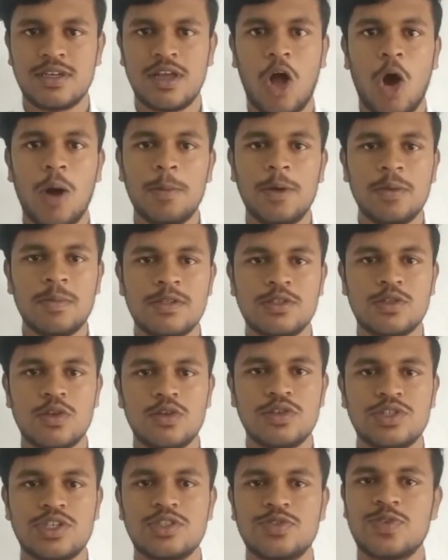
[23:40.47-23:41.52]
optimal
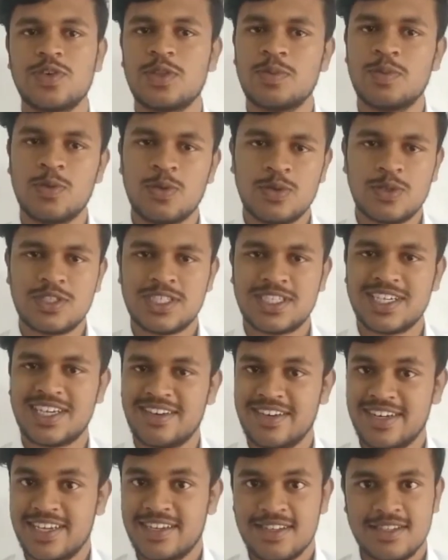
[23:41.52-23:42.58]
solutions for the most
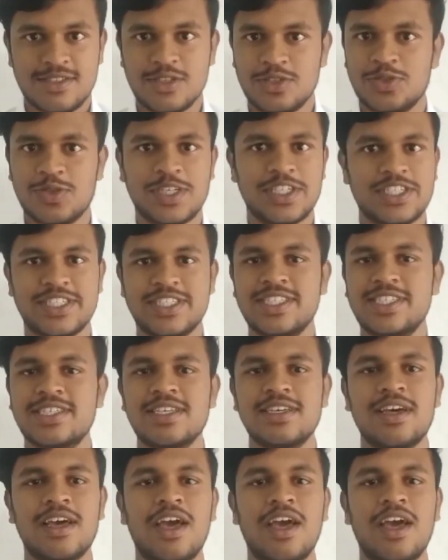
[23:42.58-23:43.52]
critical situations.